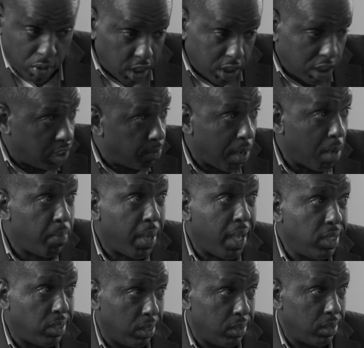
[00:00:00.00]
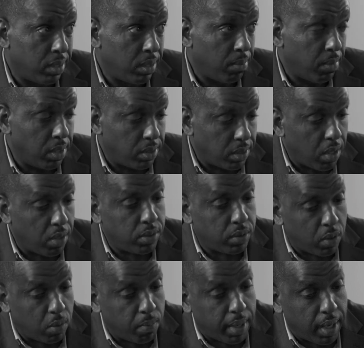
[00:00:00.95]
So yes, it's about patience, but it's
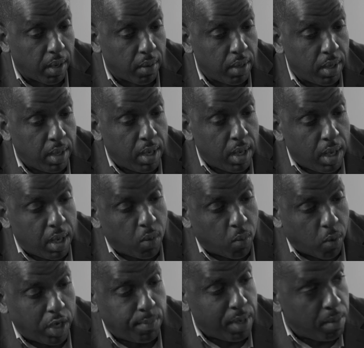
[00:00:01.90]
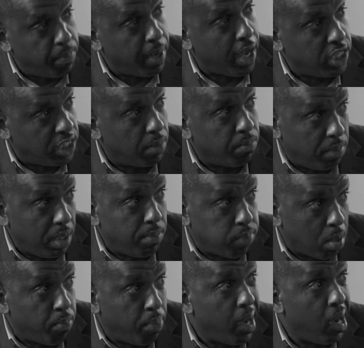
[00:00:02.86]
also about, while you're being patient, be
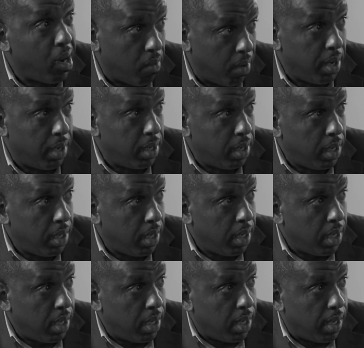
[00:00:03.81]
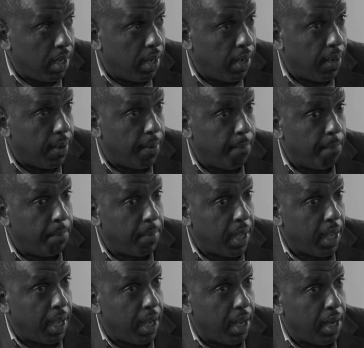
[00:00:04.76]
preparing,
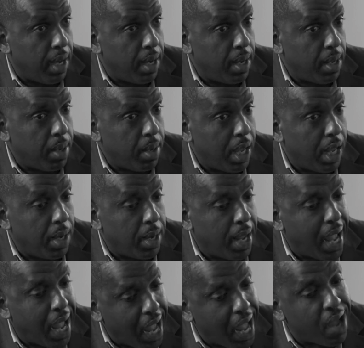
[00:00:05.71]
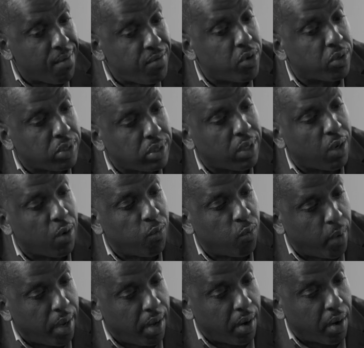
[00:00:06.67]
and have yourself
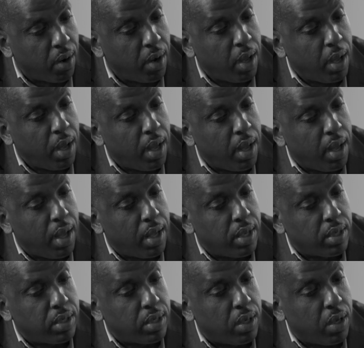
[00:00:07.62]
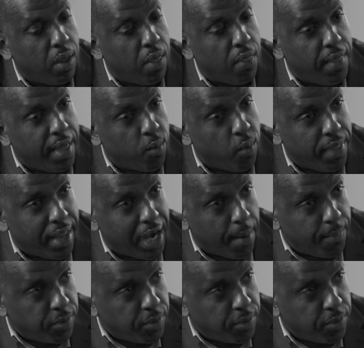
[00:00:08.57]
where that when that